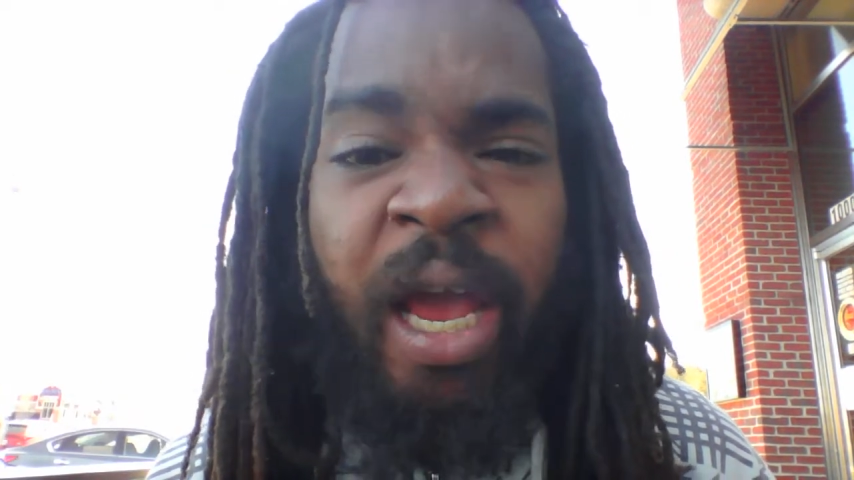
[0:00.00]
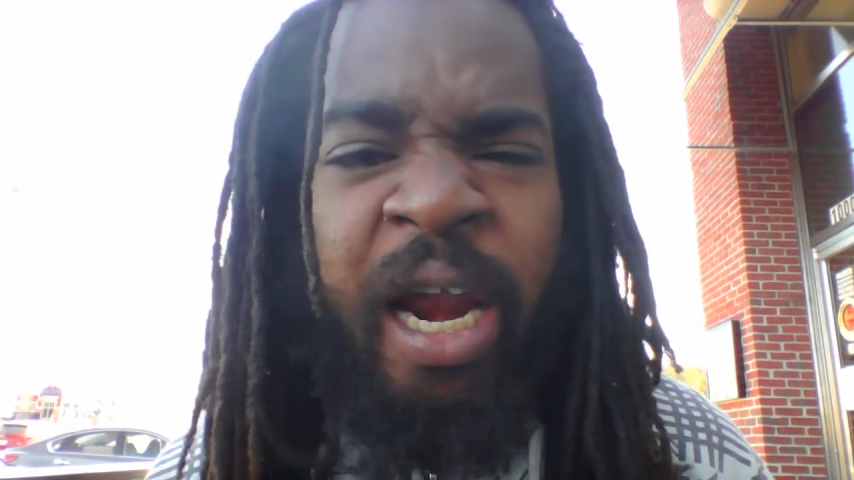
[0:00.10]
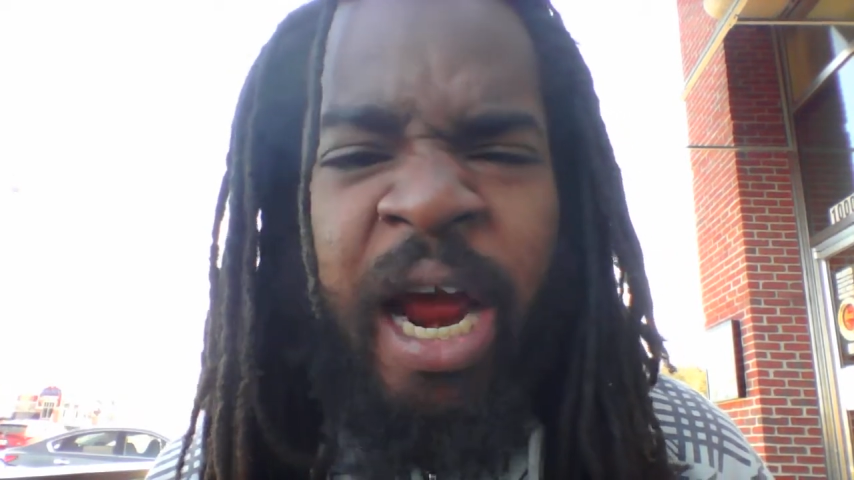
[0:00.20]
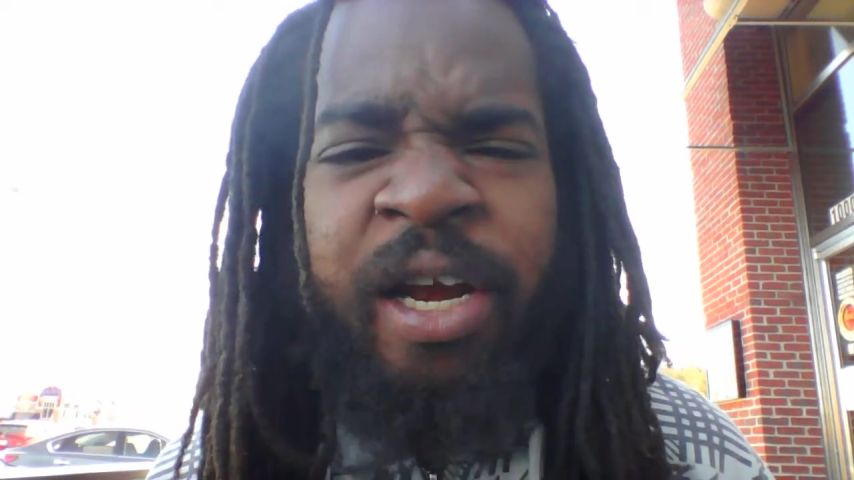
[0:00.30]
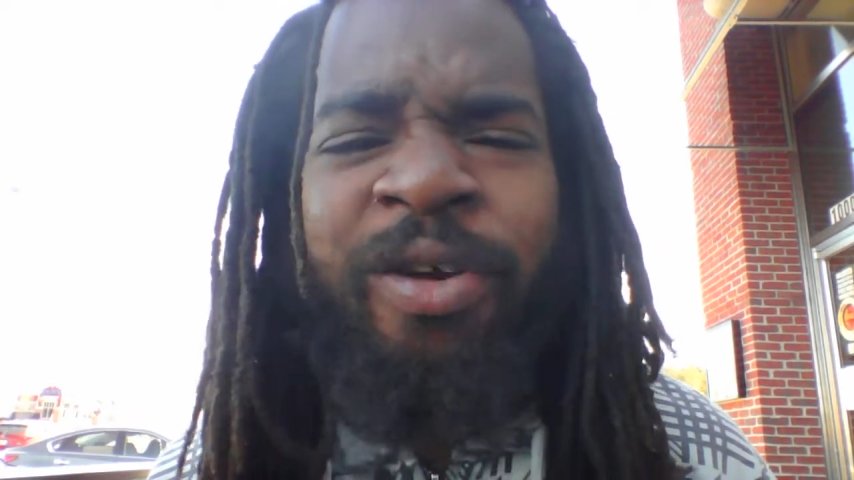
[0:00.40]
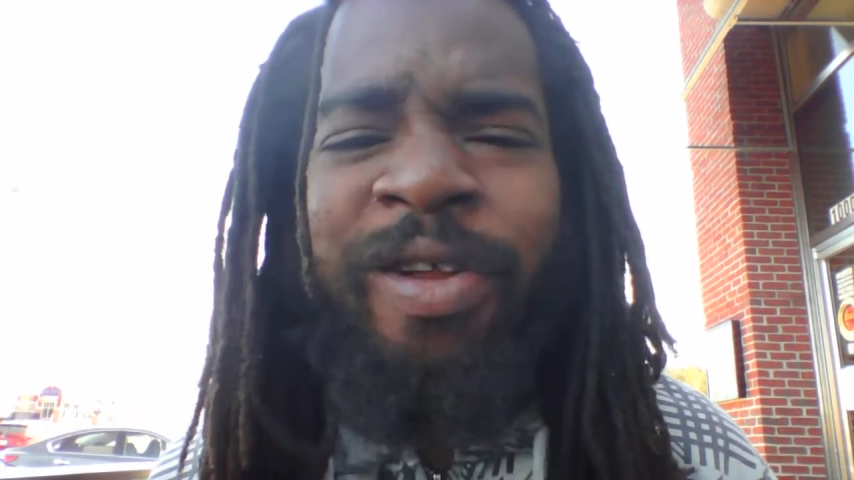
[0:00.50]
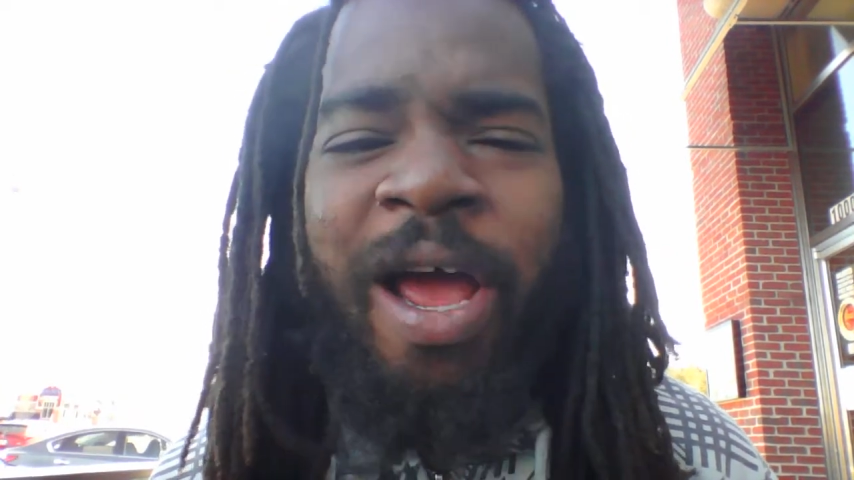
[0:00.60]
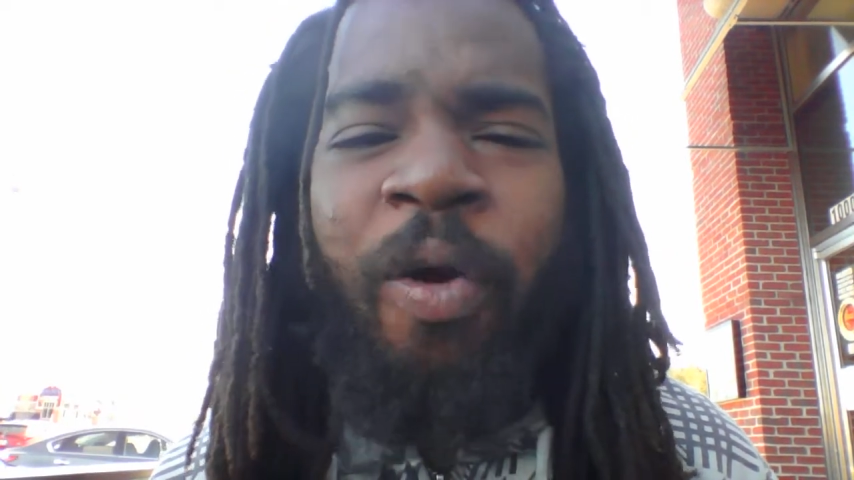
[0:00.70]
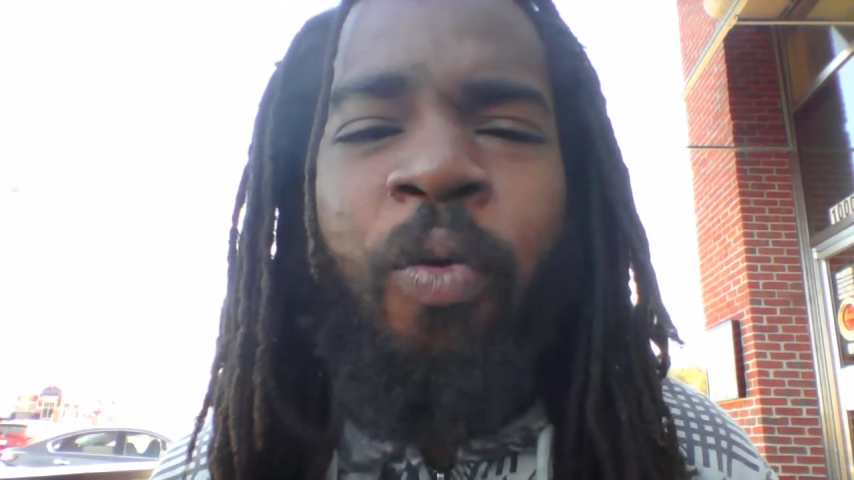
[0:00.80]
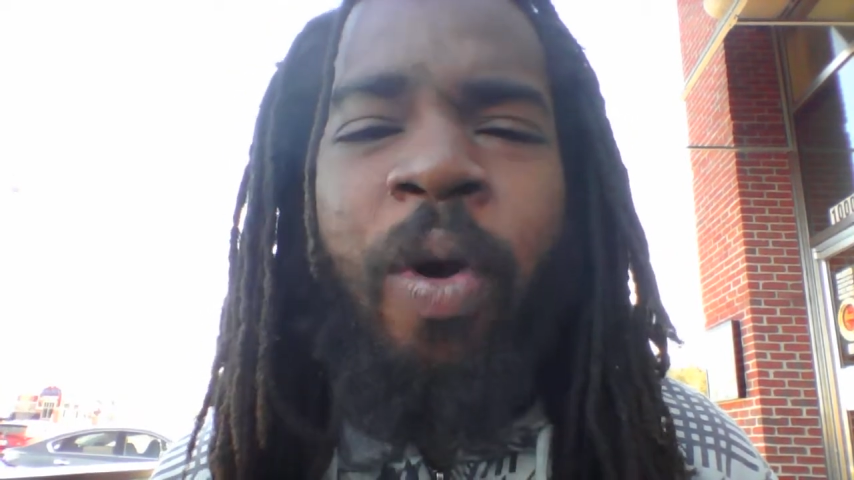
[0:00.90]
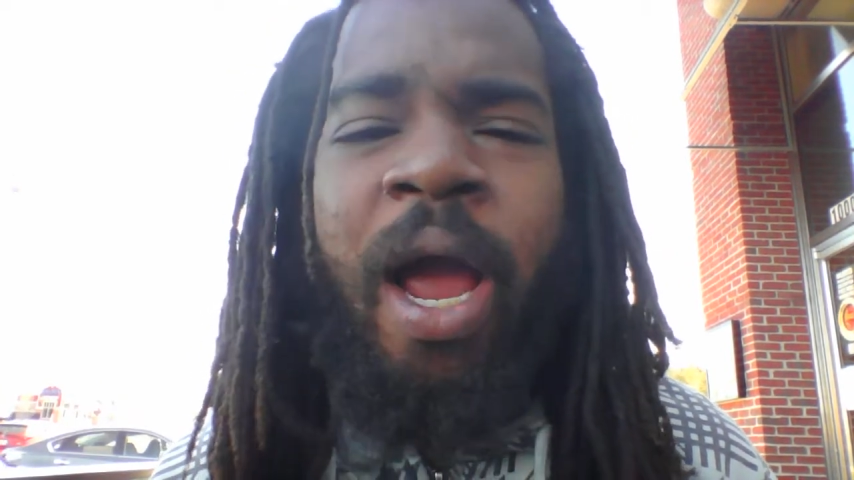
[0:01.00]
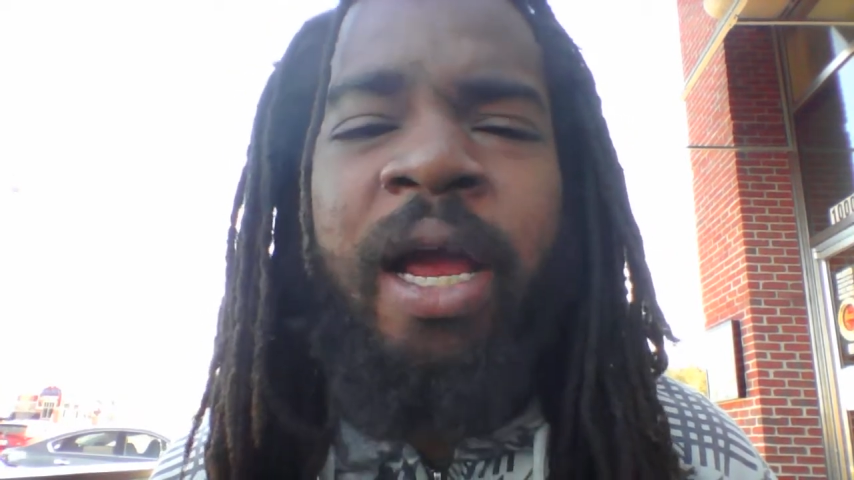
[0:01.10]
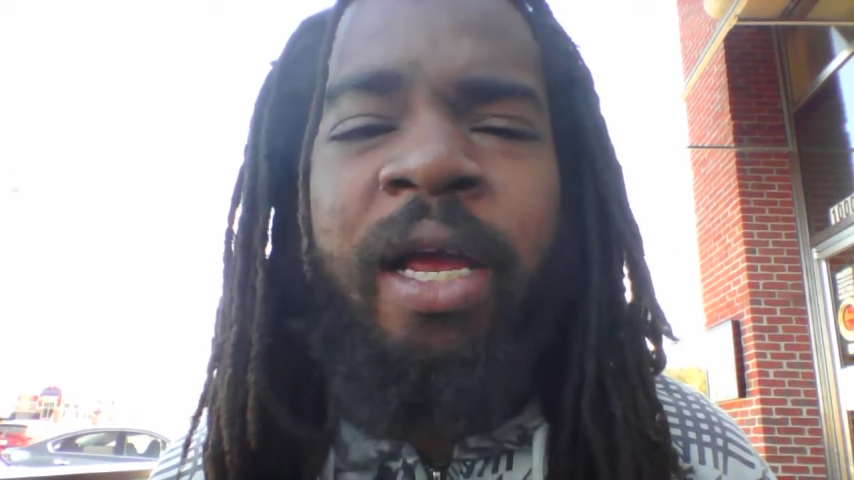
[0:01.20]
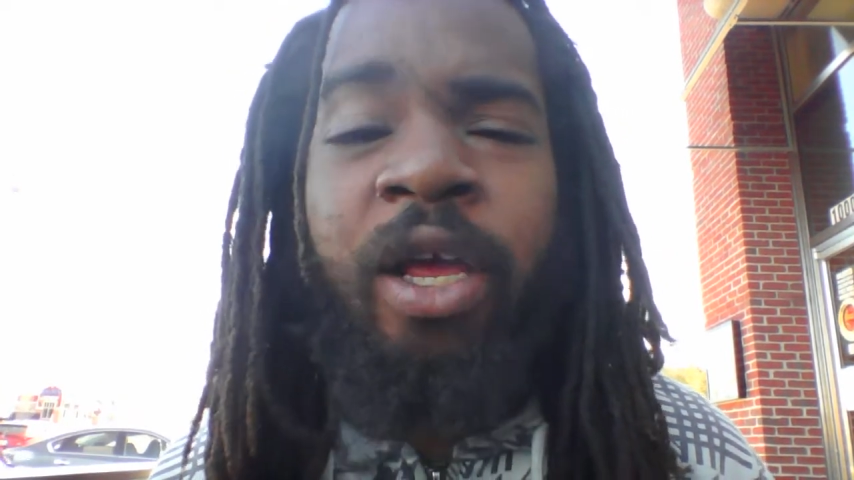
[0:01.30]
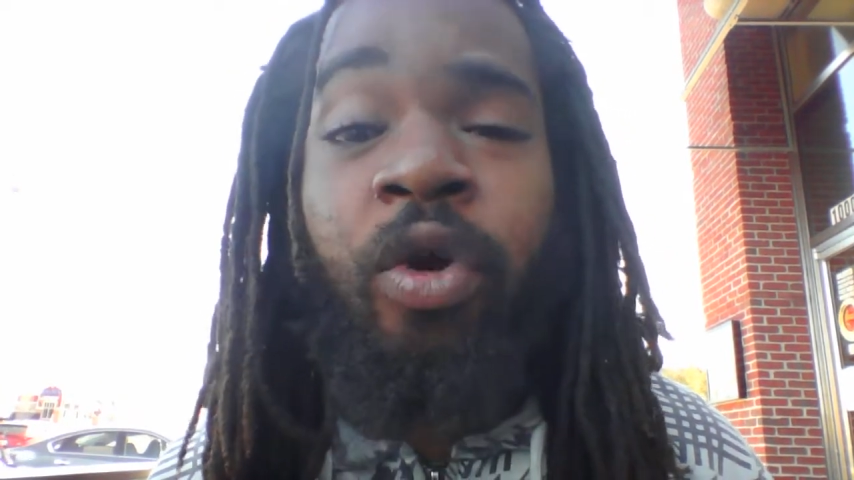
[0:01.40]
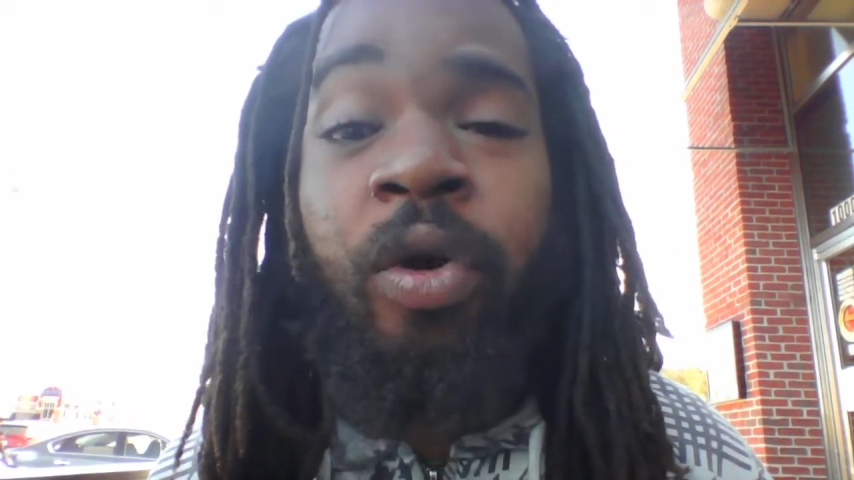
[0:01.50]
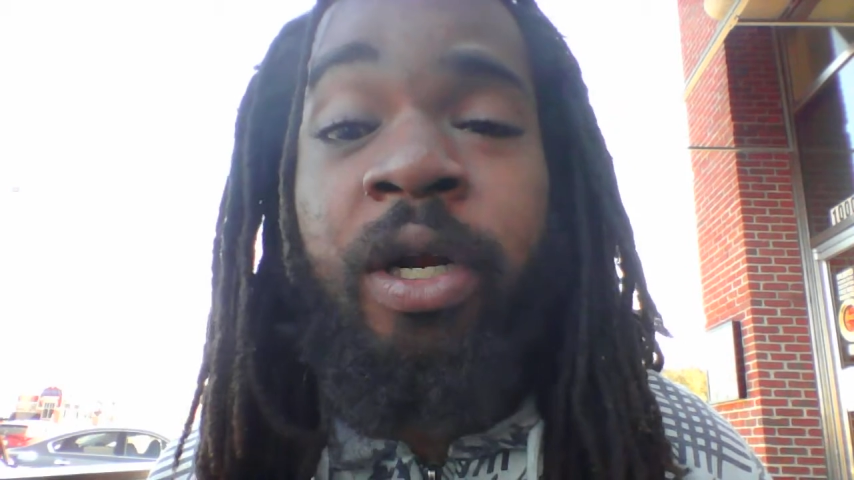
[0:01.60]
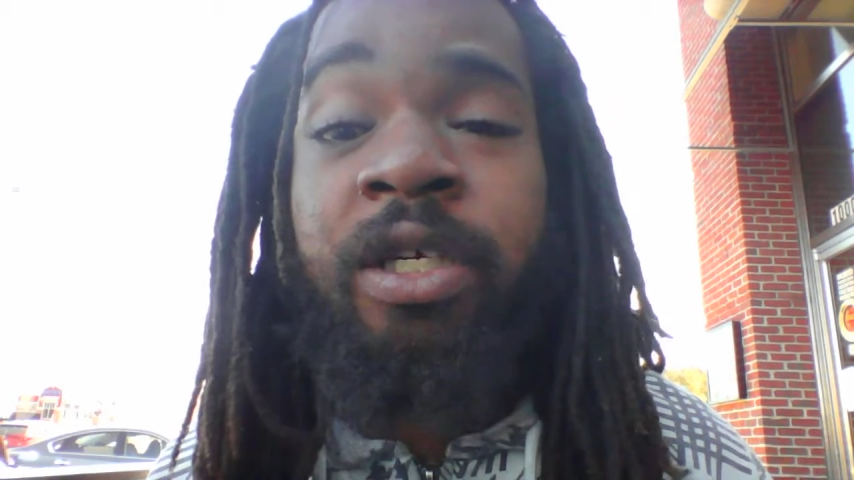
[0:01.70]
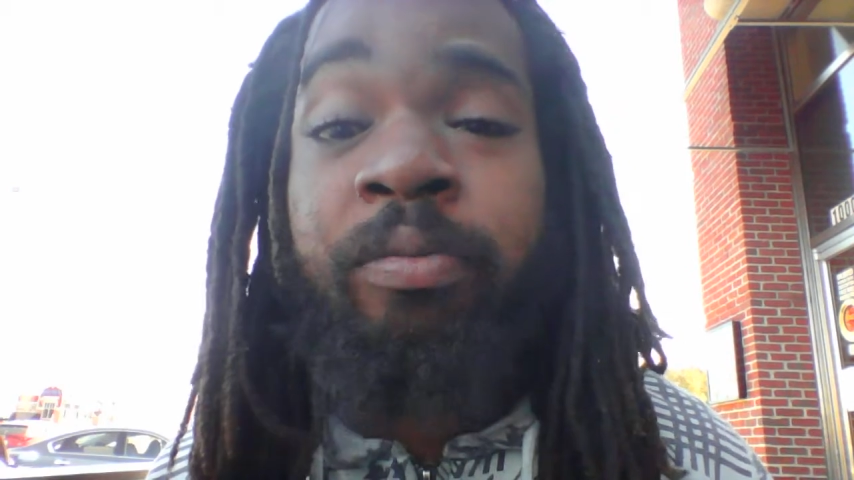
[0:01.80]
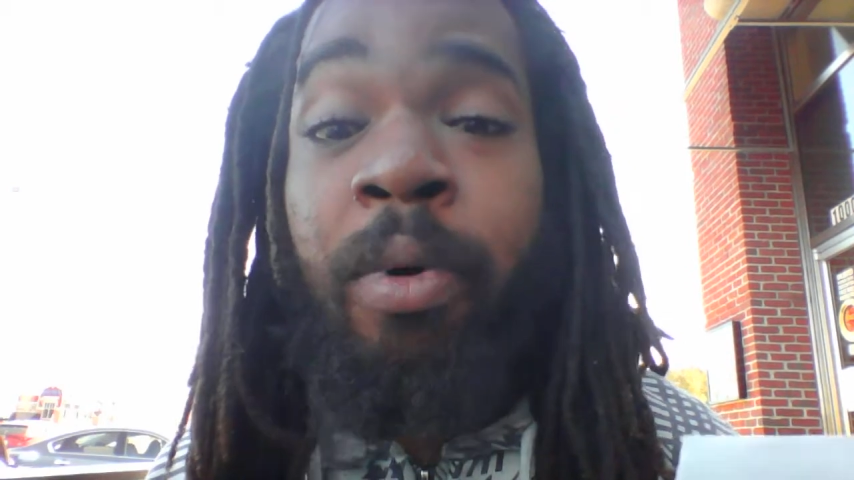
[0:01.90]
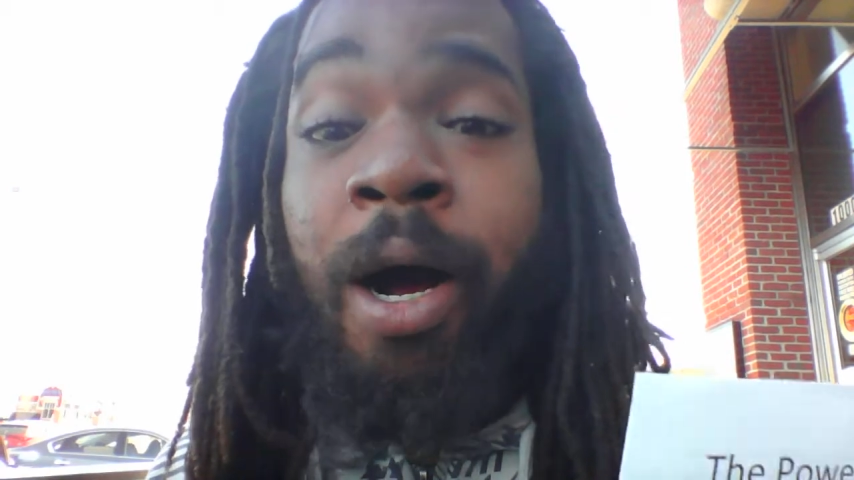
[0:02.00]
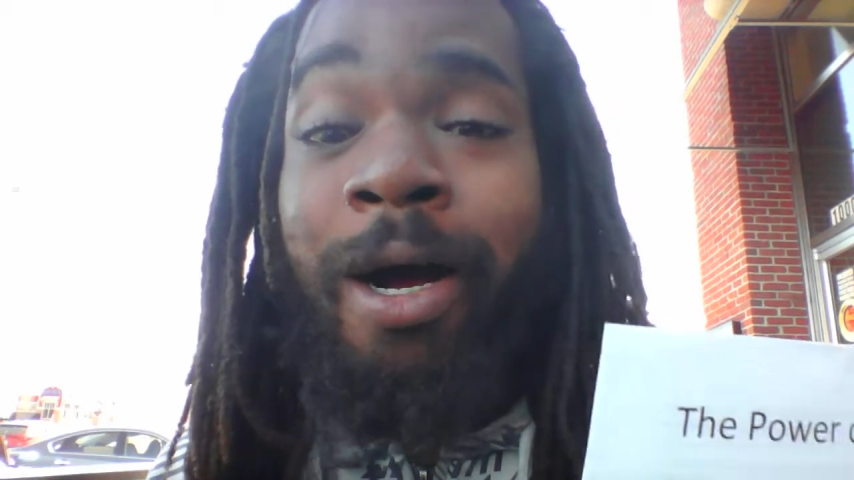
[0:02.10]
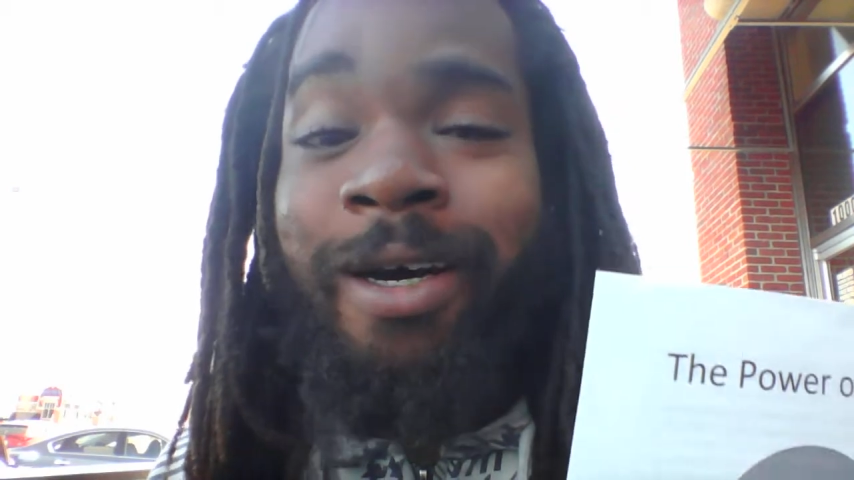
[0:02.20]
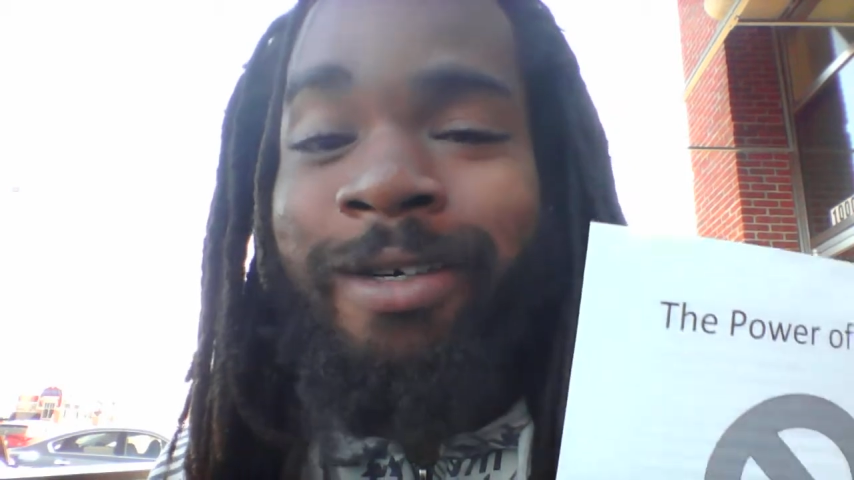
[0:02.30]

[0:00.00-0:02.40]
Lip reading: And I do that right here in this book.